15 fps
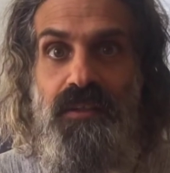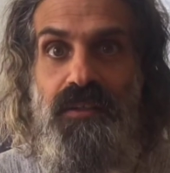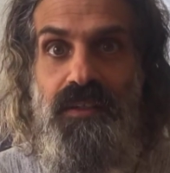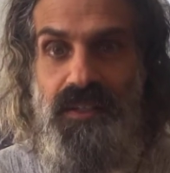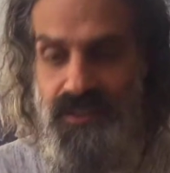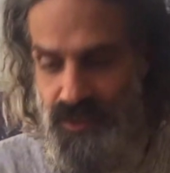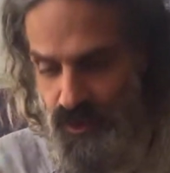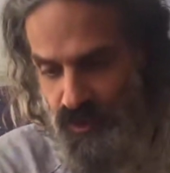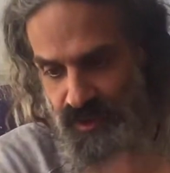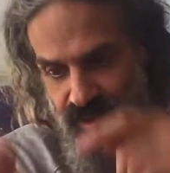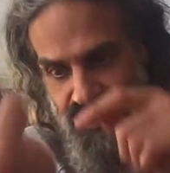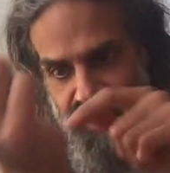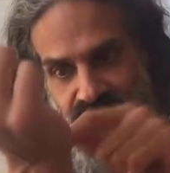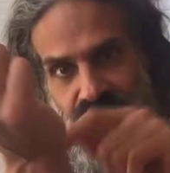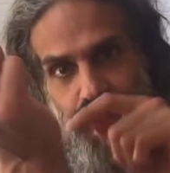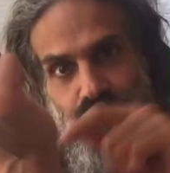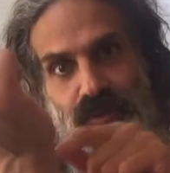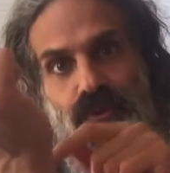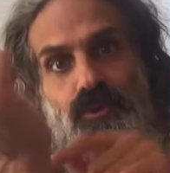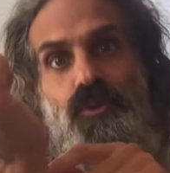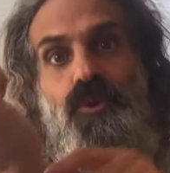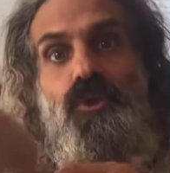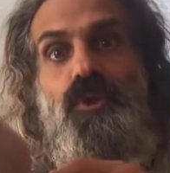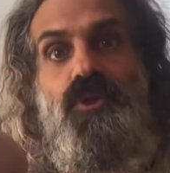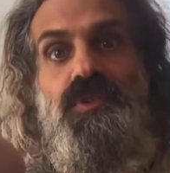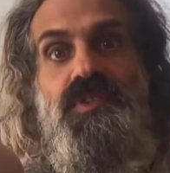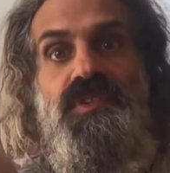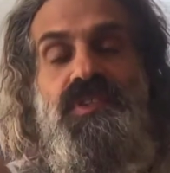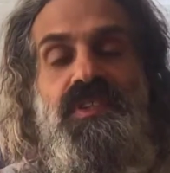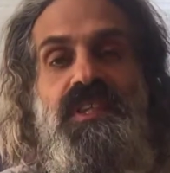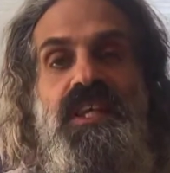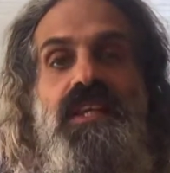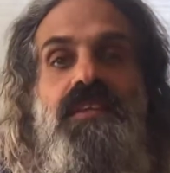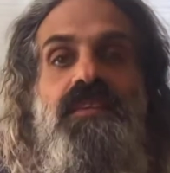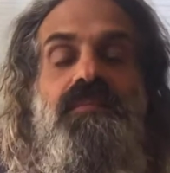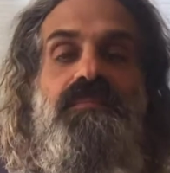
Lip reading: It's going to seep through your skin.